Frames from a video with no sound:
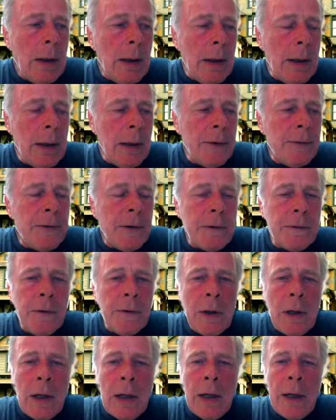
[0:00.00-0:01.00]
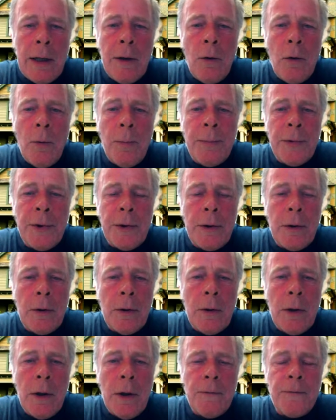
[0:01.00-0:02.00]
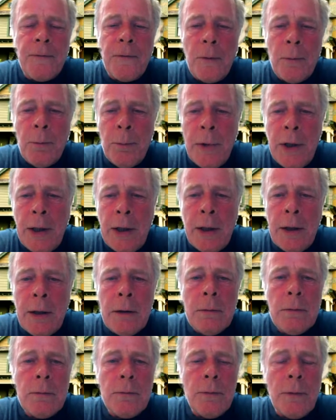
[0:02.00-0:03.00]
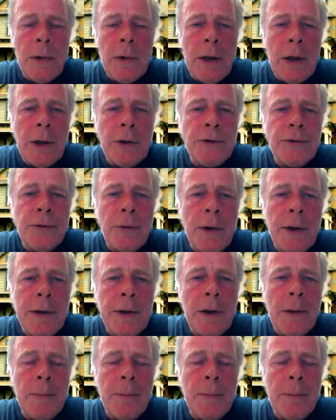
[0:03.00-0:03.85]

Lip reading: And I think the eye-opener for me when I joined up